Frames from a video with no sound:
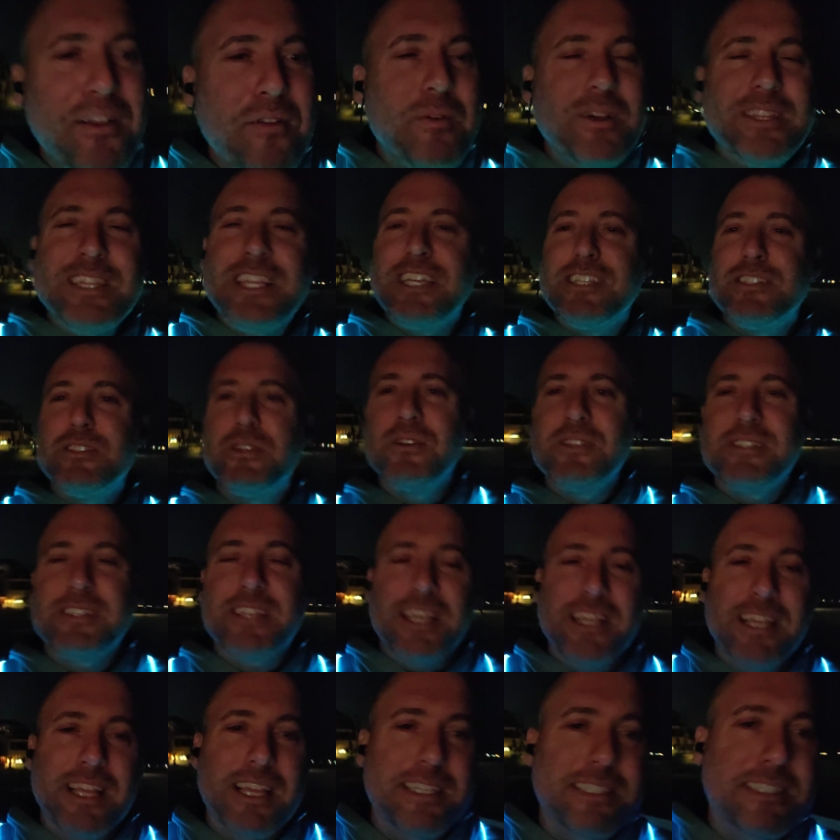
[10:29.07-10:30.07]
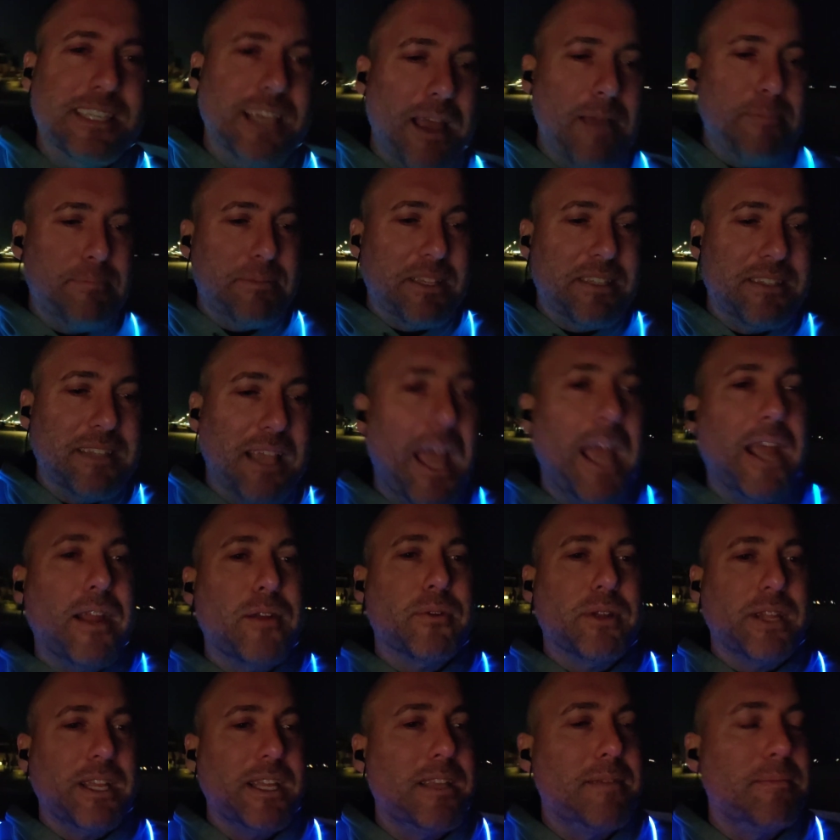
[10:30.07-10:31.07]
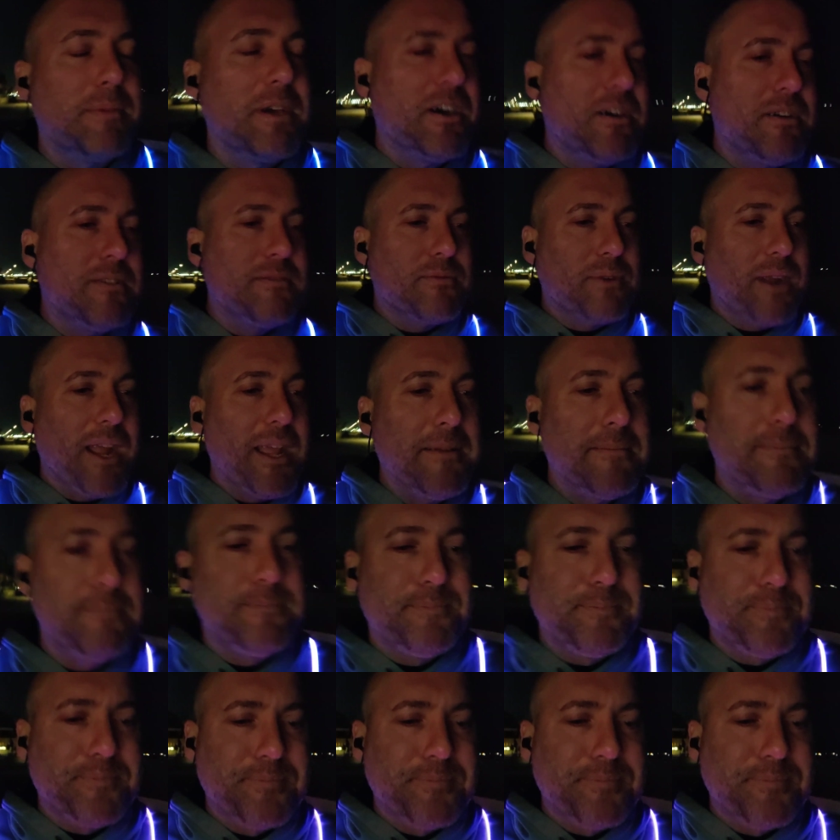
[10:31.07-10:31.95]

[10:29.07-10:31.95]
what they do is they like type this angry email, right?